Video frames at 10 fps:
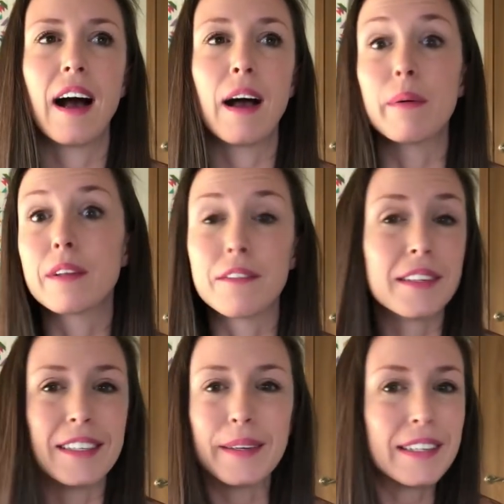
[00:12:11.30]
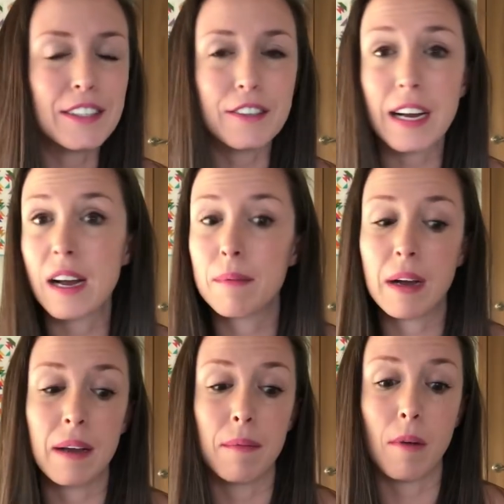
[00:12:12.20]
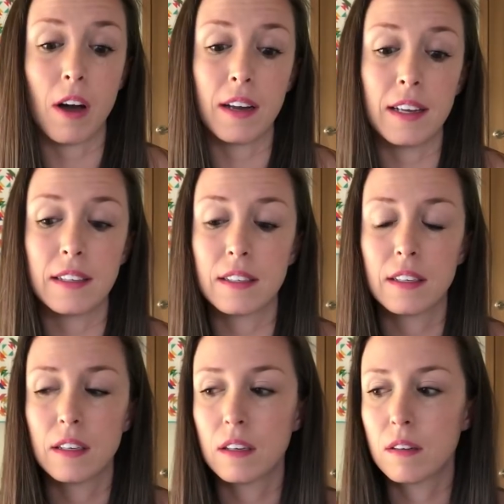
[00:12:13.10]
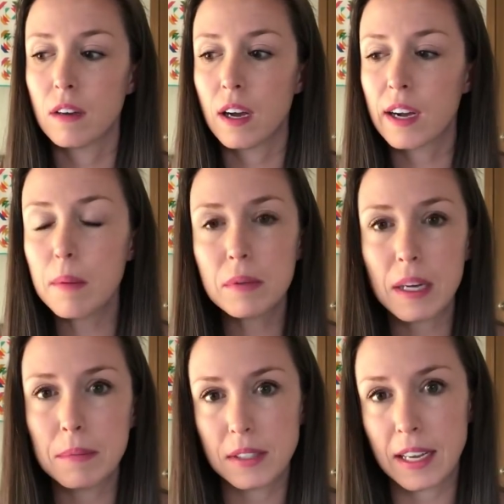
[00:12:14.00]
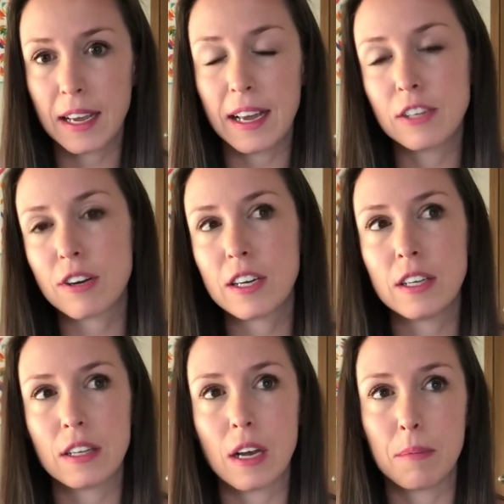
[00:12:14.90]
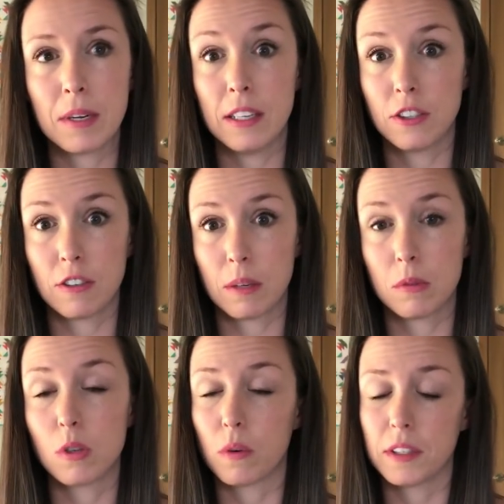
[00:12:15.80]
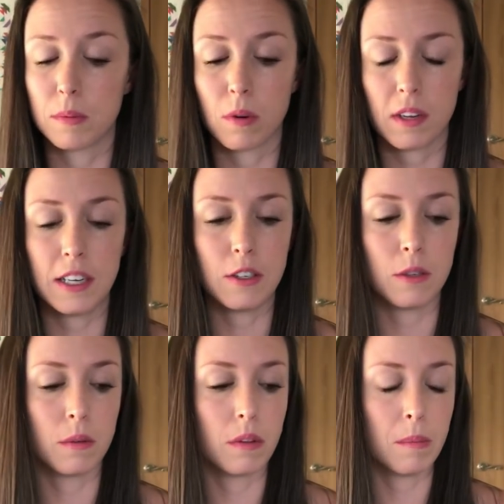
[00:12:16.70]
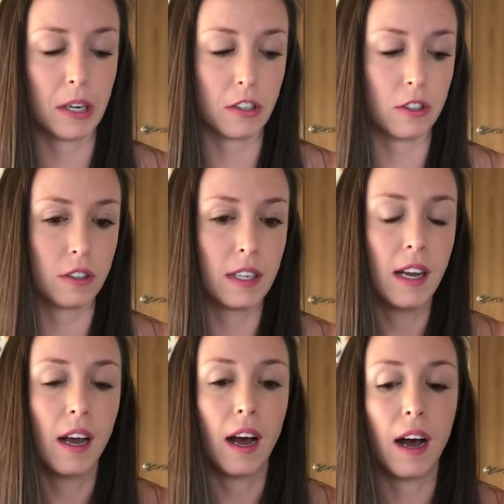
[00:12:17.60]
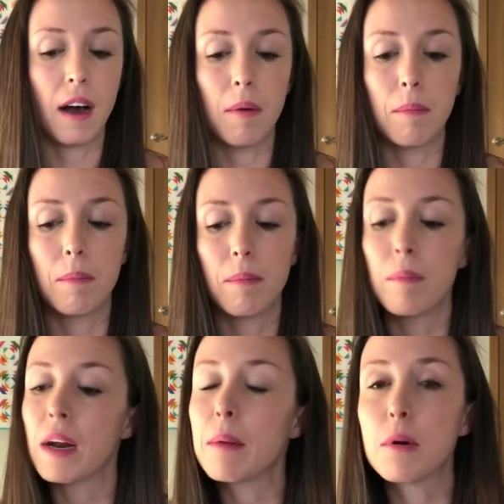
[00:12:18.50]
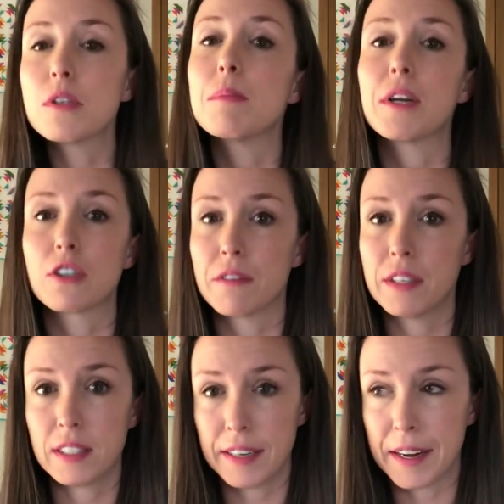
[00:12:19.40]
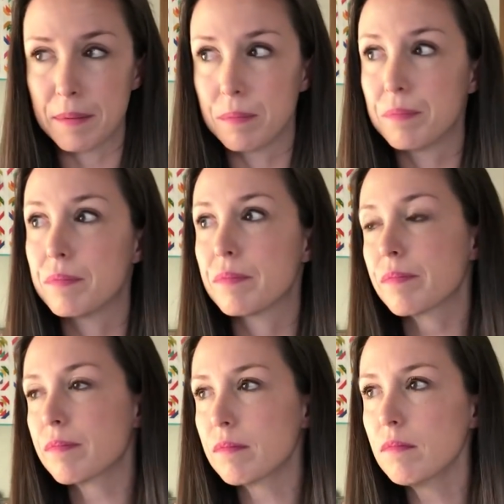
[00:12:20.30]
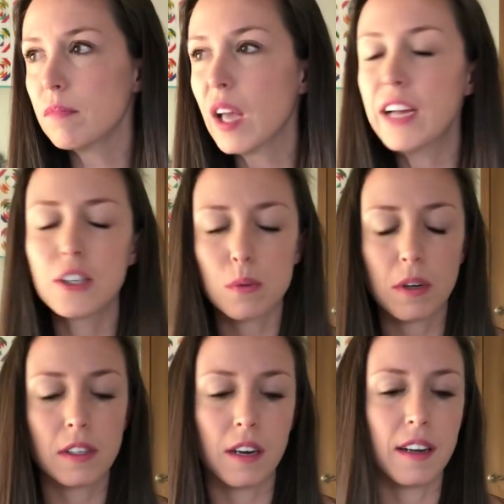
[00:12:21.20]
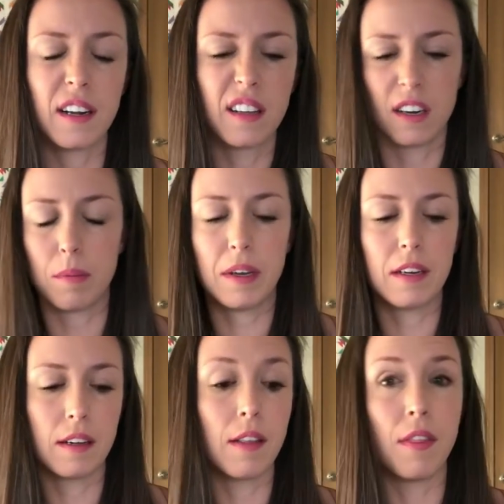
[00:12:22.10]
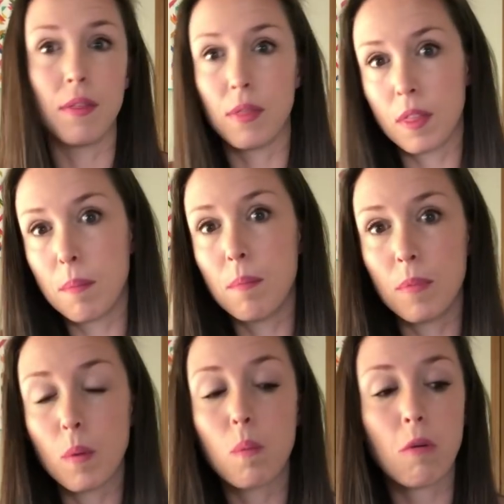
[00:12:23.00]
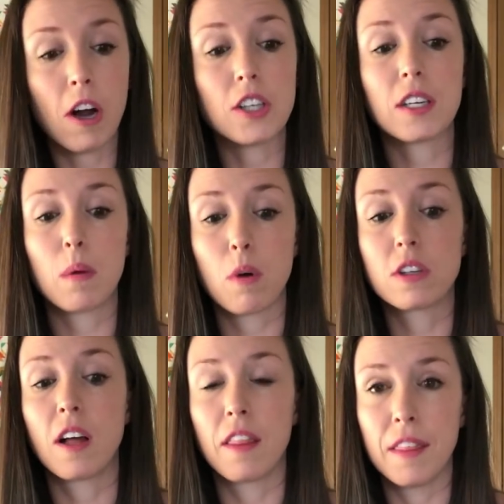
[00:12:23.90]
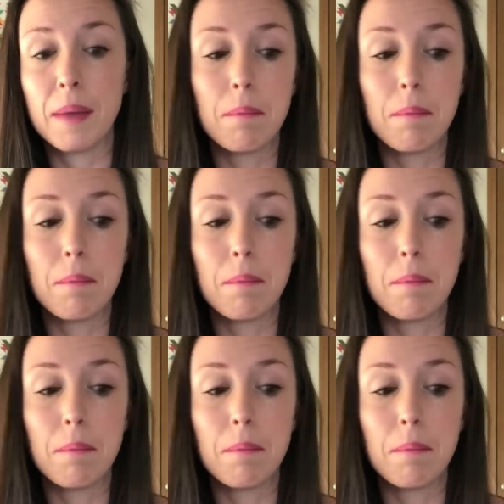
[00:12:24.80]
I would love to see it on Instagram. I am on it a couple times a day. I try to update Instagram stories more than I do the pictures. Um, but I'll post a picture of it today. I just worked on it a little bit the, the project I worked on the